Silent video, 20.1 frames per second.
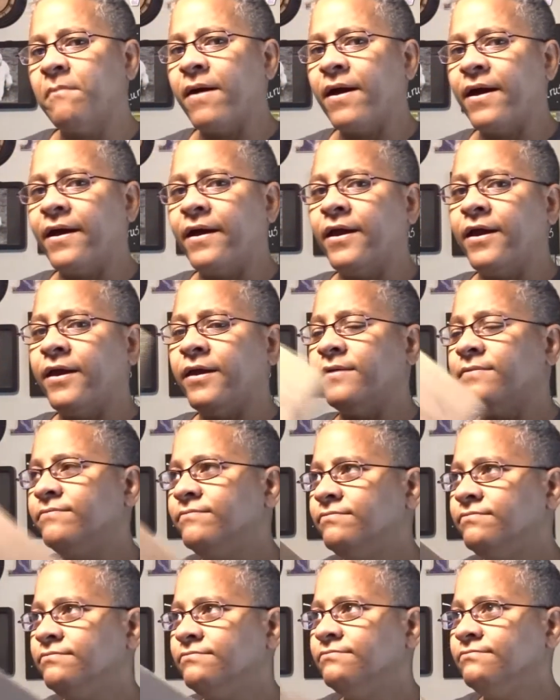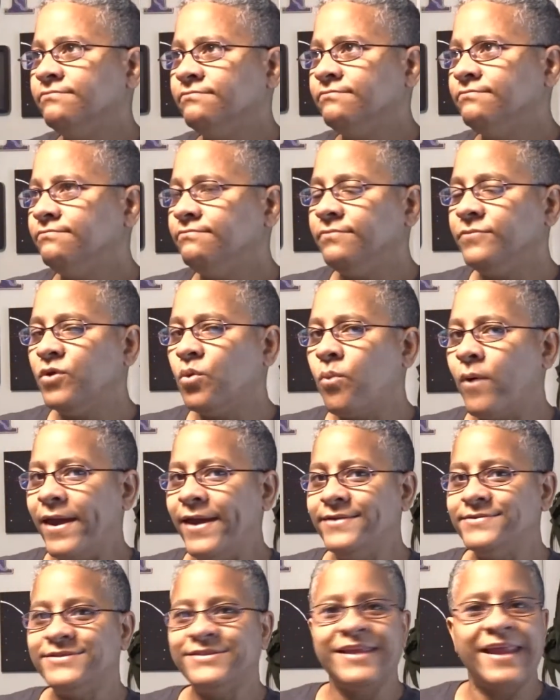the
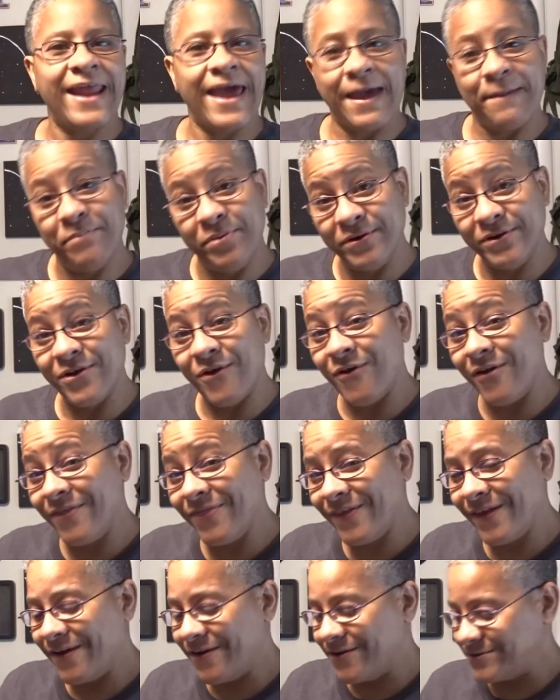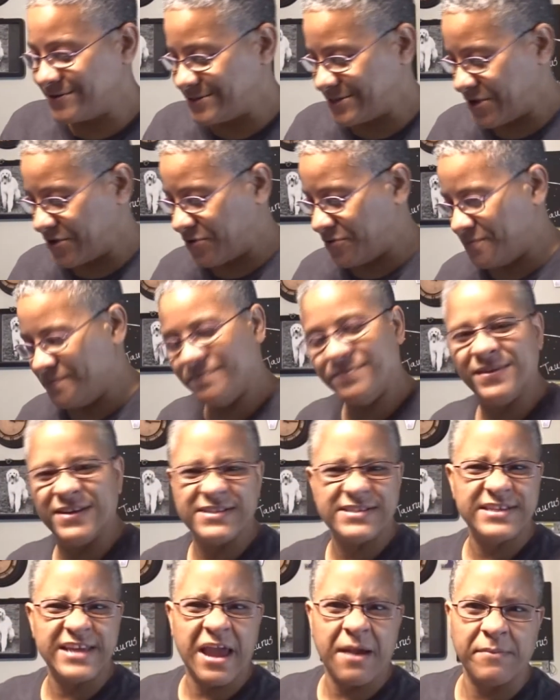weights that I put on there. So let's
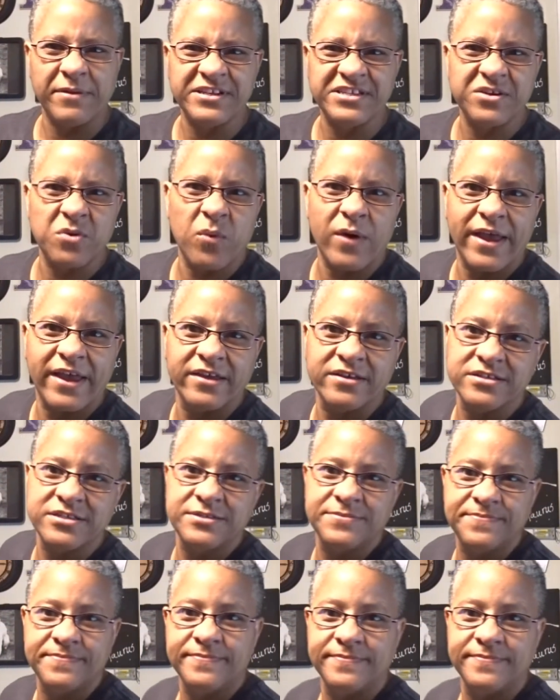see how much it weighs.